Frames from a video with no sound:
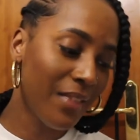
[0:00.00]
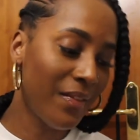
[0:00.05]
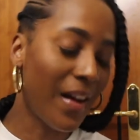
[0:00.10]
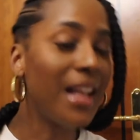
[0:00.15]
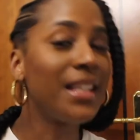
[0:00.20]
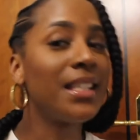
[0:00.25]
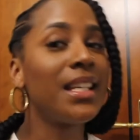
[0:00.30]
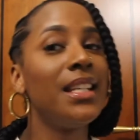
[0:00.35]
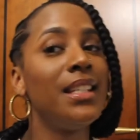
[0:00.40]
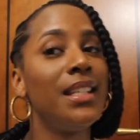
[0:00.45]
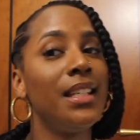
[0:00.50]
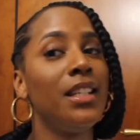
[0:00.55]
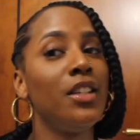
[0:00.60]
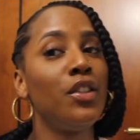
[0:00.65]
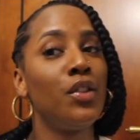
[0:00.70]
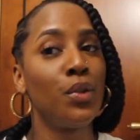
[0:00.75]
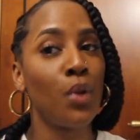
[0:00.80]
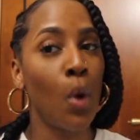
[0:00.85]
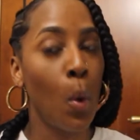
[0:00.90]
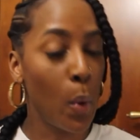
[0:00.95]
Vatican City
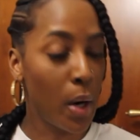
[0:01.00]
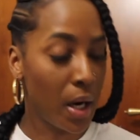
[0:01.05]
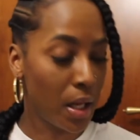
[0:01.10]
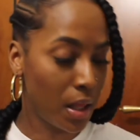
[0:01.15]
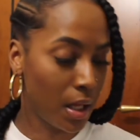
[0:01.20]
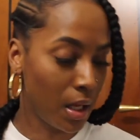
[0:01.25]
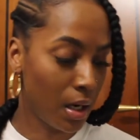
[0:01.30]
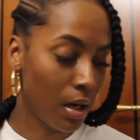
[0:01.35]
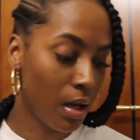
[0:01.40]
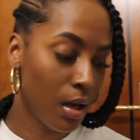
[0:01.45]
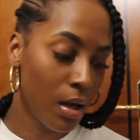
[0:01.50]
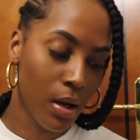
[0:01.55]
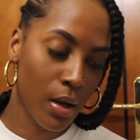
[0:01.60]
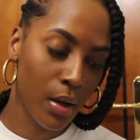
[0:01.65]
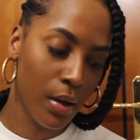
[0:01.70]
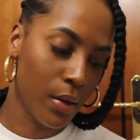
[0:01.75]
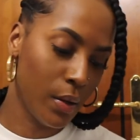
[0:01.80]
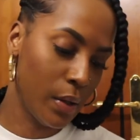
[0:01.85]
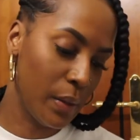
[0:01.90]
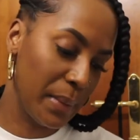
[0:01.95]
is so worth it.
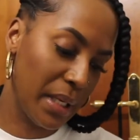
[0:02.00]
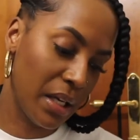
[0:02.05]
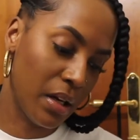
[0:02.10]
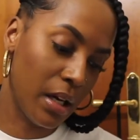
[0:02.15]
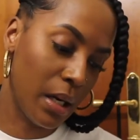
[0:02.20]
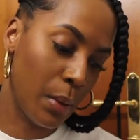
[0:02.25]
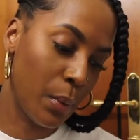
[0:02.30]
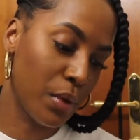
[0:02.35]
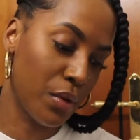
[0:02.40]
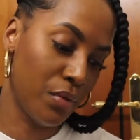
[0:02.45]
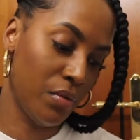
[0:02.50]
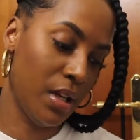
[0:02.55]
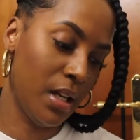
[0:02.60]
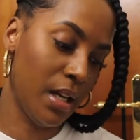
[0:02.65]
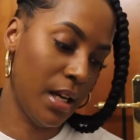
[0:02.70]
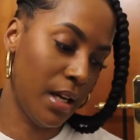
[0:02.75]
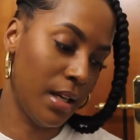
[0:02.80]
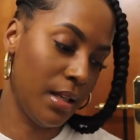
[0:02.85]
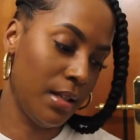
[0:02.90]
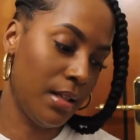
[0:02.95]
Oh my God, it was really
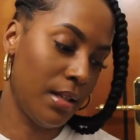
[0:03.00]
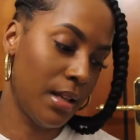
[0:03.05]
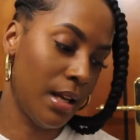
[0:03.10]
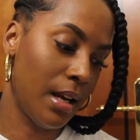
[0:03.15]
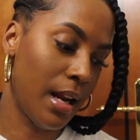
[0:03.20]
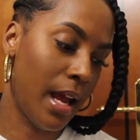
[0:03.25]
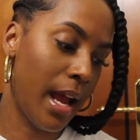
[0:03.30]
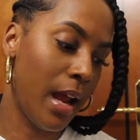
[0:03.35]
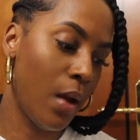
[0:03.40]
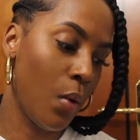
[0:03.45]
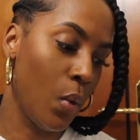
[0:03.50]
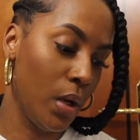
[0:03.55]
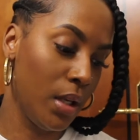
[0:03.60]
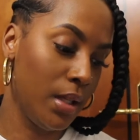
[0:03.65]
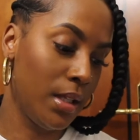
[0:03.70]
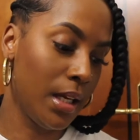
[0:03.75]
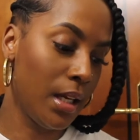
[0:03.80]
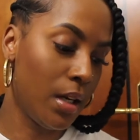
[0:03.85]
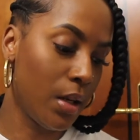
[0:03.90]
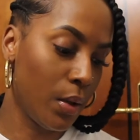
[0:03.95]
nice. And I
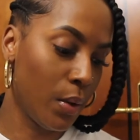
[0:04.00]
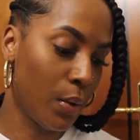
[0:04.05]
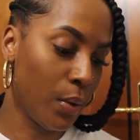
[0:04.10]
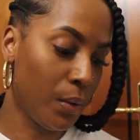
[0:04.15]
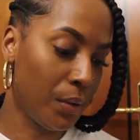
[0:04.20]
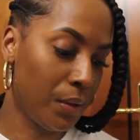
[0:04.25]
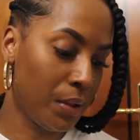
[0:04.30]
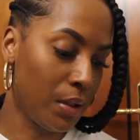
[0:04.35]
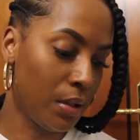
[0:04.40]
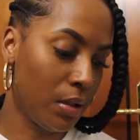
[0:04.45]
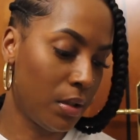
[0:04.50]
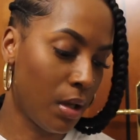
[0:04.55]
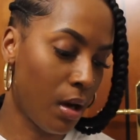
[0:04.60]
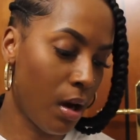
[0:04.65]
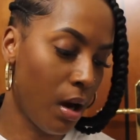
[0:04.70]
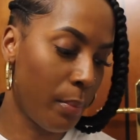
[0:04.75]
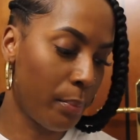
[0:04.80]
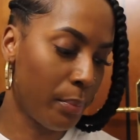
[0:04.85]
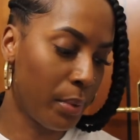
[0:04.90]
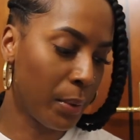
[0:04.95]
did go to the
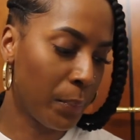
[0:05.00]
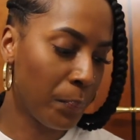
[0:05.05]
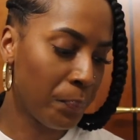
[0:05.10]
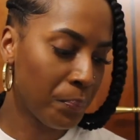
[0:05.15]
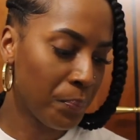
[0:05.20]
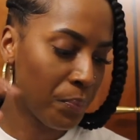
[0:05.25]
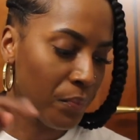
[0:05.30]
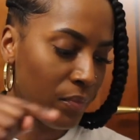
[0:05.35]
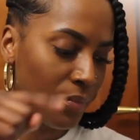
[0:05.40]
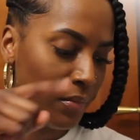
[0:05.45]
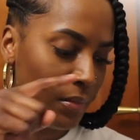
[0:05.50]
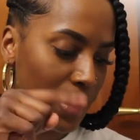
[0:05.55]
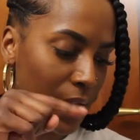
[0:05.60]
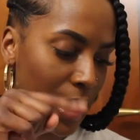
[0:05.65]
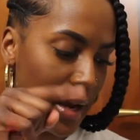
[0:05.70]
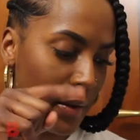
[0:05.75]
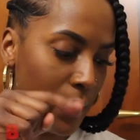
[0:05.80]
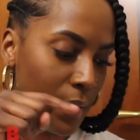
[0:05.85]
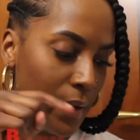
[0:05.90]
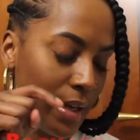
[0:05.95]
top.
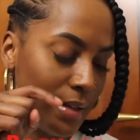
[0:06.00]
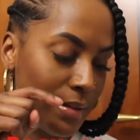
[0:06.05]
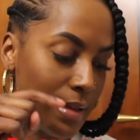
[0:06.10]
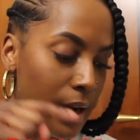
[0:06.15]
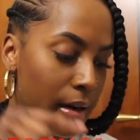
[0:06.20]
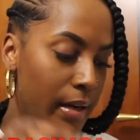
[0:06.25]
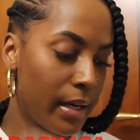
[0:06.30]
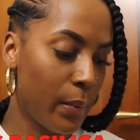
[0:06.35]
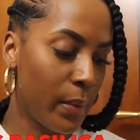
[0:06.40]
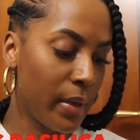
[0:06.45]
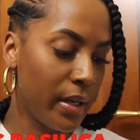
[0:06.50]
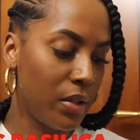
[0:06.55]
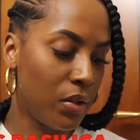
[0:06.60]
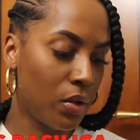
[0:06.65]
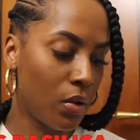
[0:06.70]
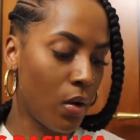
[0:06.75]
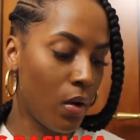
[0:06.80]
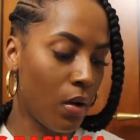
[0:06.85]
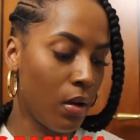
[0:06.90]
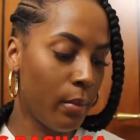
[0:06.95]
I don't know exactly what
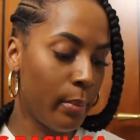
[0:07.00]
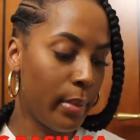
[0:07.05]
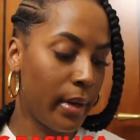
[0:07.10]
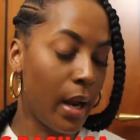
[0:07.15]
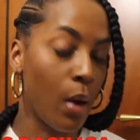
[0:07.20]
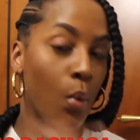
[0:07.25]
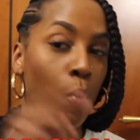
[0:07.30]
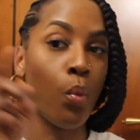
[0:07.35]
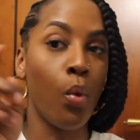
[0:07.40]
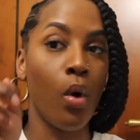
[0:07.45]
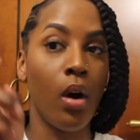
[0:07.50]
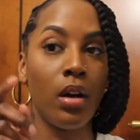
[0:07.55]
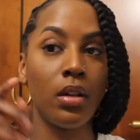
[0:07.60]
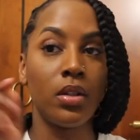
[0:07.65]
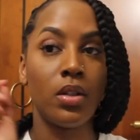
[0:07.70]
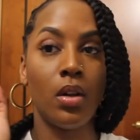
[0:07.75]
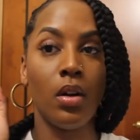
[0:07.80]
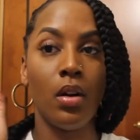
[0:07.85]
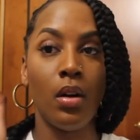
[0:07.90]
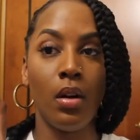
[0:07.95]
it's called, but I
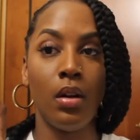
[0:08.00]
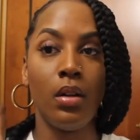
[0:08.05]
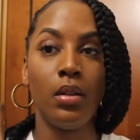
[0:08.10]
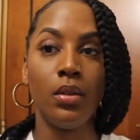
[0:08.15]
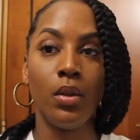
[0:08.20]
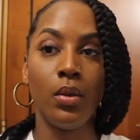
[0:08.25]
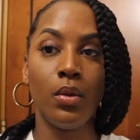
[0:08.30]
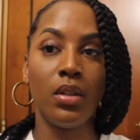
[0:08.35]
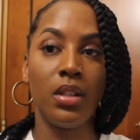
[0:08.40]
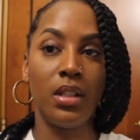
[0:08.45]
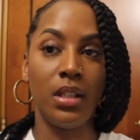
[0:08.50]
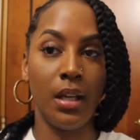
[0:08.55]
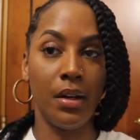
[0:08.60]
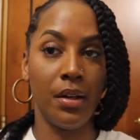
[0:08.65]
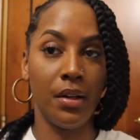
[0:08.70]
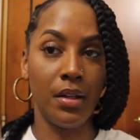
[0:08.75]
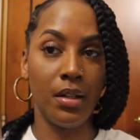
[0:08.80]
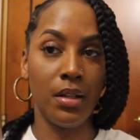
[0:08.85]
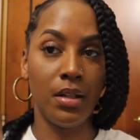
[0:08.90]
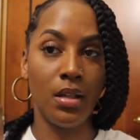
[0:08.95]
walked all those
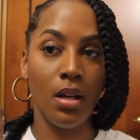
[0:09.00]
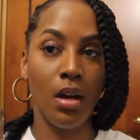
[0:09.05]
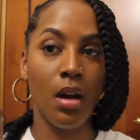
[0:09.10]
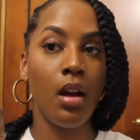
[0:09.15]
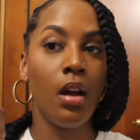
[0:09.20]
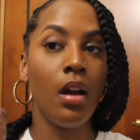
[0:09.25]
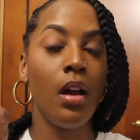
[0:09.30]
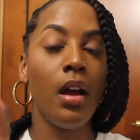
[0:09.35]
stairs.